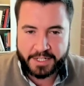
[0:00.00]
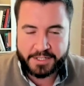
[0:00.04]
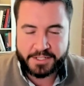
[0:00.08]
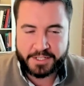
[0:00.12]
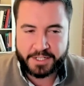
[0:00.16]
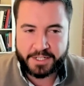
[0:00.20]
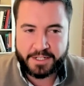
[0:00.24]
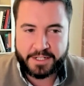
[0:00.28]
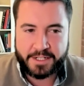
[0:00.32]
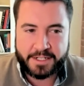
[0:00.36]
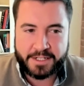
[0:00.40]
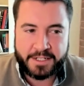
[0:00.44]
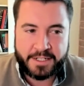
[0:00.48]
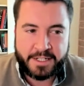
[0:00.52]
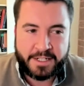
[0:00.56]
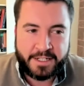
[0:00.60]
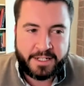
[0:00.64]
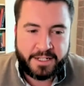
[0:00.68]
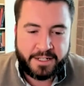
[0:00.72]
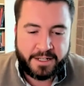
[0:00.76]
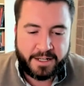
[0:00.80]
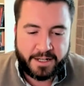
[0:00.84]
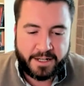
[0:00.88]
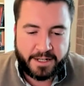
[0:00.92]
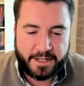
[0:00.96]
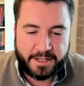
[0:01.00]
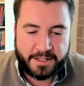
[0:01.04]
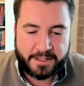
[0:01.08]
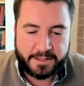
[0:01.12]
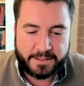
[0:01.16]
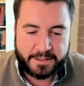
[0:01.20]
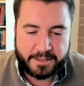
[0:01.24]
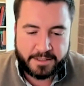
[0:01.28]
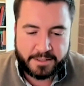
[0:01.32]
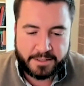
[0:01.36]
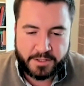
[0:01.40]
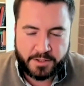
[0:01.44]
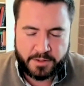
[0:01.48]
are catching on.
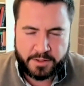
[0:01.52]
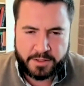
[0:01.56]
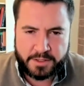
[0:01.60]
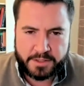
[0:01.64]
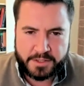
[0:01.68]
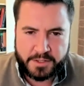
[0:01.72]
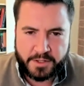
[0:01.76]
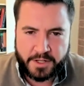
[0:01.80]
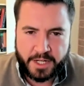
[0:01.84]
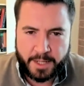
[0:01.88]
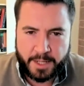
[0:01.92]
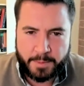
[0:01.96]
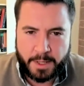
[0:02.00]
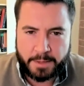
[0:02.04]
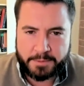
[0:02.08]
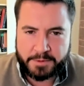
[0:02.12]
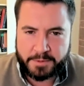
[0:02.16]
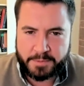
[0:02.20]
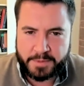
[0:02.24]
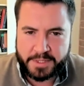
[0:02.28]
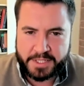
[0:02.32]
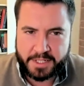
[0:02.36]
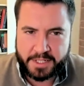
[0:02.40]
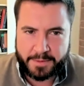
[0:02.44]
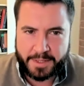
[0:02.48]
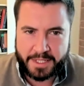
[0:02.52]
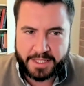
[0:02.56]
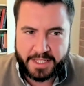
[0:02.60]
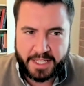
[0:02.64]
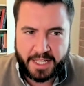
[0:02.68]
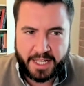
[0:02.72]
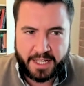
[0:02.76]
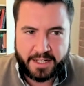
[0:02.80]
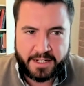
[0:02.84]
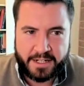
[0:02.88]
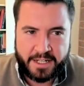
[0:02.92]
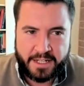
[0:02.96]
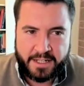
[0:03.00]
Uh, so, so I am optimistic
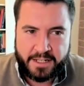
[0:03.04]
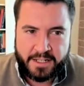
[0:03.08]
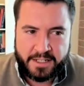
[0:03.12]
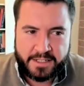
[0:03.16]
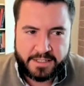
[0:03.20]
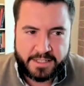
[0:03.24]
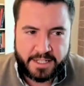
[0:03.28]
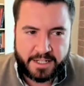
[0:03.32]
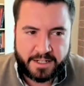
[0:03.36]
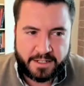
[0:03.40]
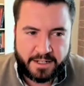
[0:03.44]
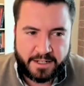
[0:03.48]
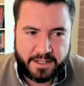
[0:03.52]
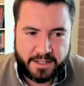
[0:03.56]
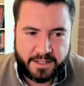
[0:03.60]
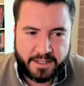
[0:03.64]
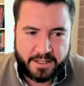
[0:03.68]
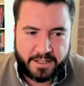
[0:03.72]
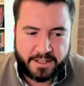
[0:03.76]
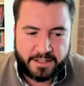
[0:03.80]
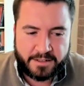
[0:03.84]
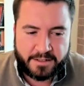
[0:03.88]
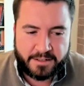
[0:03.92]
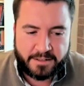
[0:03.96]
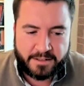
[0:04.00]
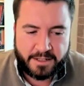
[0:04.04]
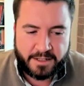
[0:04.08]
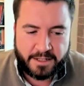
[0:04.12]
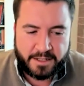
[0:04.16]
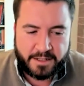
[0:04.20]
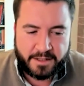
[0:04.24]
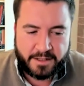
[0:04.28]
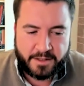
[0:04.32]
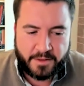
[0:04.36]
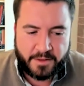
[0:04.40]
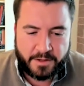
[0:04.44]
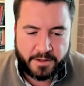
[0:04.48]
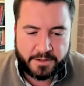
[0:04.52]
about that. It's that uh,
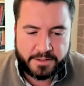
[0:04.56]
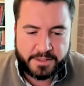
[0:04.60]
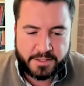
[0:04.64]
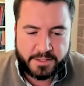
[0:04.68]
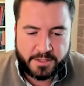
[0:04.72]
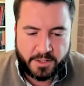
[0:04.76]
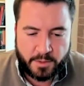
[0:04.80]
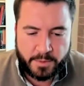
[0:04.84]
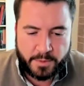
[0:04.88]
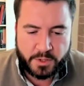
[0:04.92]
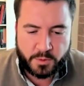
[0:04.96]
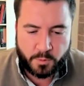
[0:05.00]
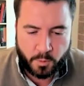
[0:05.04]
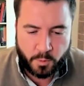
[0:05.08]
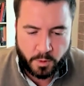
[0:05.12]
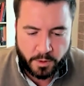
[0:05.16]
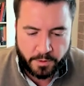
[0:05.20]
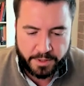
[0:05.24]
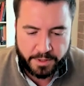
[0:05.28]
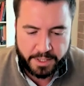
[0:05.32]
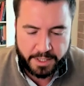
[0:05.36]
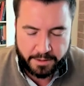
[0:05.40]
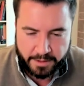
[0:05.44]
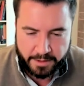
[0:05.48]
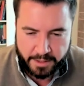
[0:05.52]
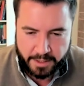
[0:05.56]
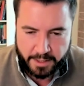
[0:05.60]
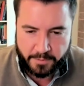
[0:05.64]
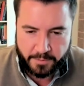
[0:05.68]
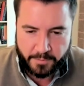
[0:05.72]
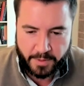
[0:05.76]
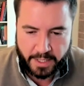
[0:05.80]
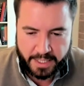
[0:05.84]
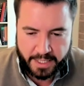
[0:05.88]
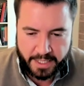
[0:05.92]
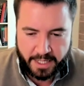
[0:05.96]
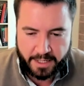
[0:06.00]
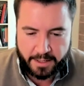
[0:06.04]
there's so much worry going
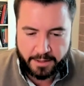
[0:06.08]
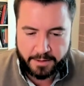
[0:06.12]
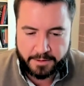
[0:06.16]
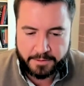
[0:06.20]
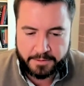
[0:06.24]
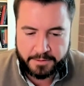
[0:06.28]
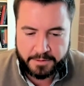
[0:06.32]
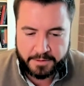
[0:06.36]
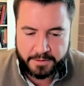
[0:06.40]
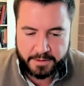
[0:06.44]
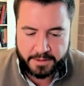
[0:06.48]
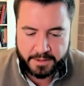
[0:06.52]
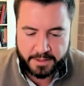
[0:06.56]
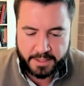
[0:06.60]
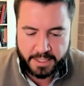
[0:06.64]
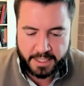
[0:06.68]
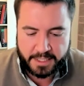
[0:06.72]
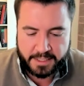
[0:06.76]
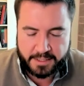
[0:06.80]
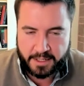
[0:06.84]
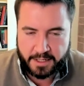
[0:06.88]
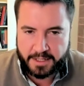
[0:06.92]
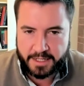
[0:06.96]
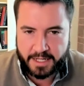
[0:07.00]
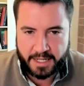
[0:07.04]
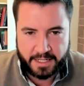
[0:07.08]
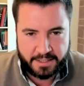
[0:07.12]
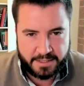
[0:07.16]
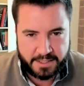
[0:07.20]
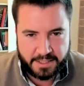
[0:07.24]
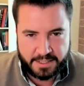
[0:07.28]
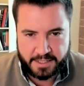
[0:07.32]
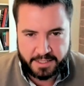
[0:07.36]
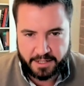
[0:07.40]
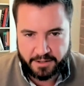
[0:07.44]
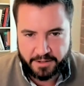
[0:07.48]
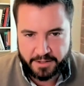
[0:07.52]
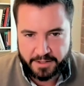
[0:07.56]
on right now that's
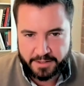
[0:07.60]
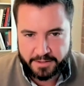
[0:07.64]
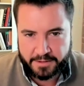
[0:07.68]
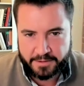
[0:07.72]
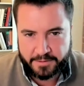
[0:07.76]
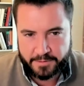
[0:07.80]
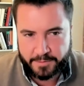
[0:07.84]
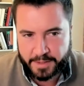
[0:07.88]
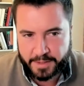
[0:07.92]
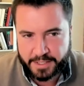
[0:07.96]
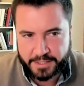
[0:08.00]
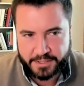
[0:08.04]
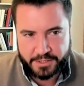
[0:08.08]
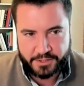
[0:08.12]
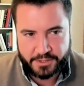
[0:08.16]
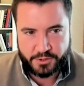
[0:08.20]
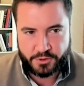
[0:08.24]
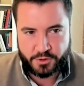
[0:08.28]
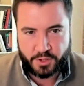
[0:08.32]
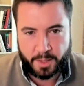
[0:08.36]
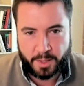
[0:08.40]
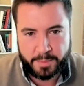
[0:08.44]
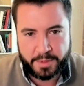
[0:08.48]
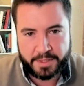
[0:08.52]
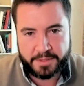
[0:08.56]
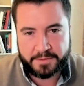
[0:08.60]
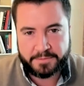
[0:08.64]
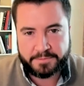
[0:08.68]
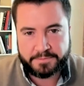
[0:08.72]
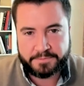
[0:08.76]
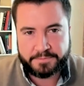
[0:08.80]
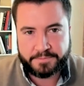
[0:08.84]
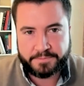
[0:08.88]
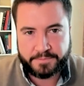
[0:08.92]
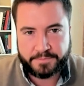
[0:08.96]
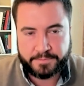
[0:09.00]
unnecessary. We can just drop it.